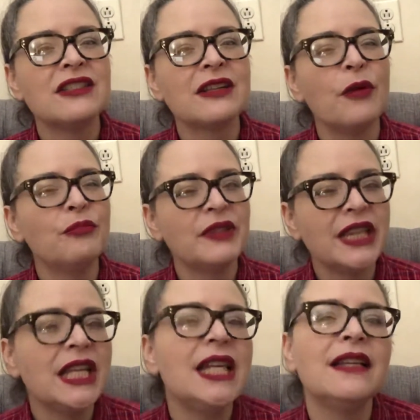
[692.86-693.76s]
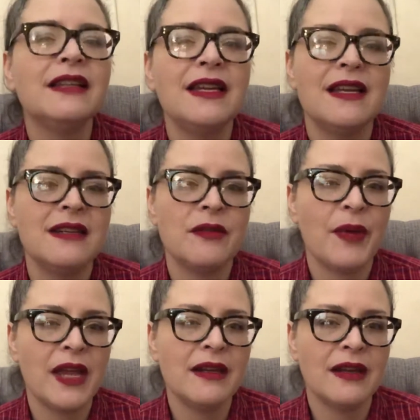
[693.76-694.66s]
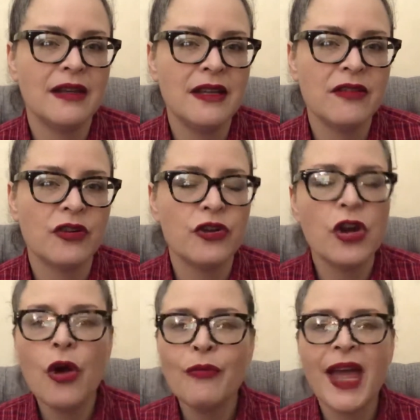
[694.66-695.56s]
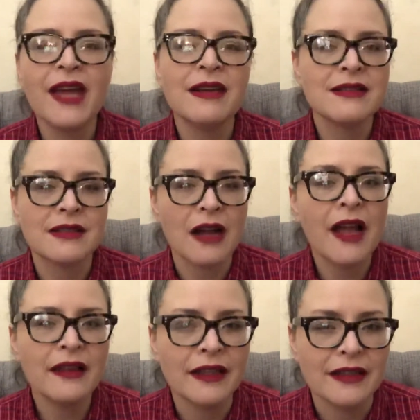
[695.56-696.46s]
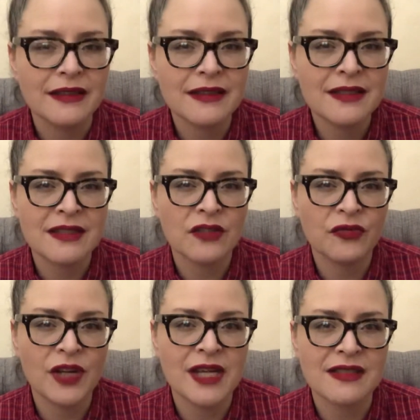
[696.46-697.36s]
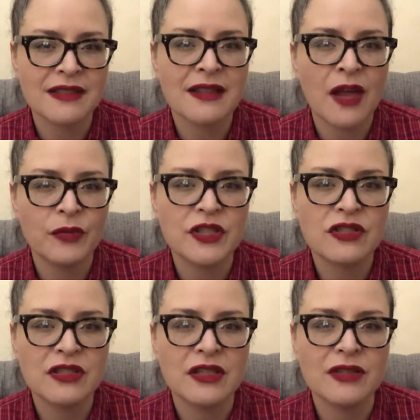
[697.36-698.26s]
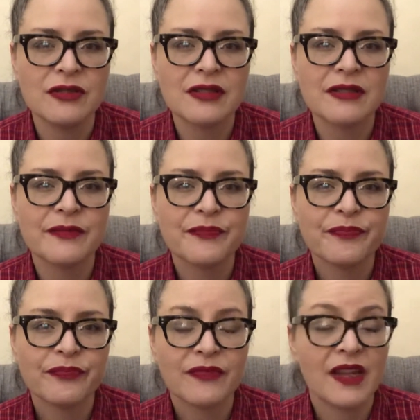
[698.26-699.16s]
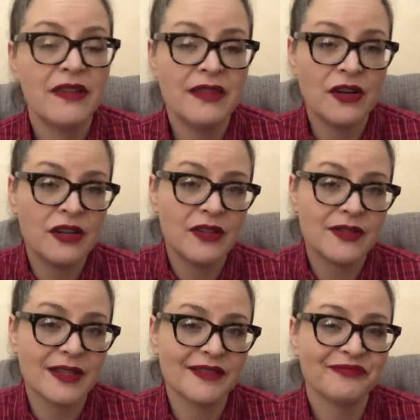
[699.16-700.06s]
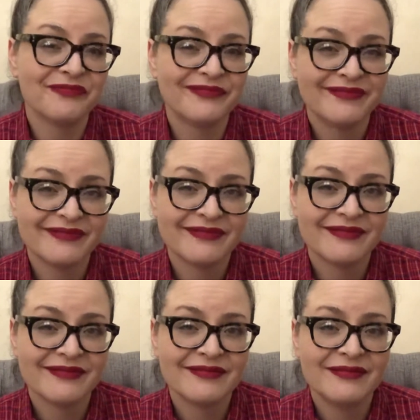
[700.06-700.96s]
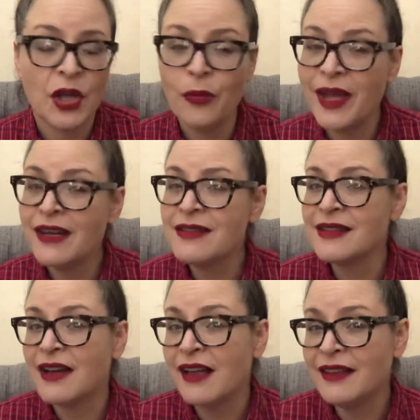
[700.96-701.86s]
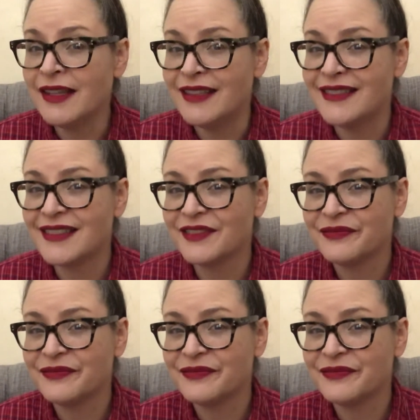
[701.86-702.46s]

completely independent either. No man is an island is the phrase I wish to use, and they're using. No man is an island,